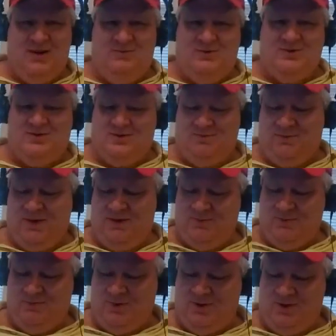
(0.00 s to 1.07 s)
was the
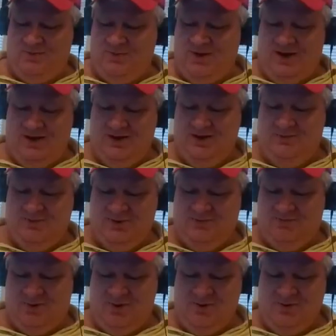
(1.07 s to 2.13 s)
favorite part about it. It was
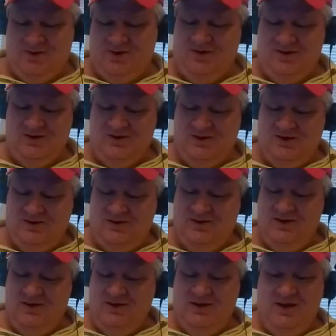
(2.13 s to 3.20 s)
broken, and
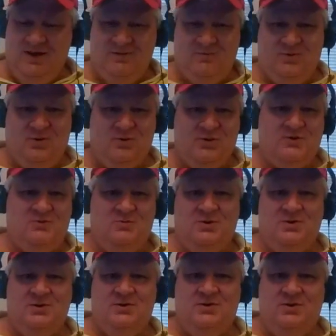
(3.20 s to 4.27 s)
of course
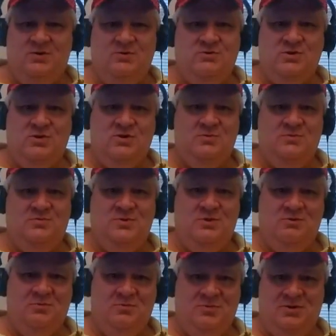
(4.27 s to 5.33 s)
with YouTube,
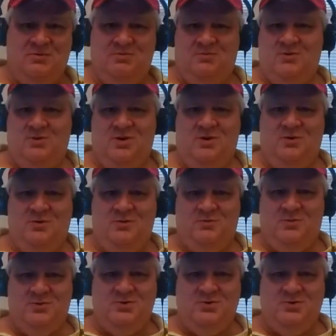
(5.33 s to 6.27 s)
you know, the first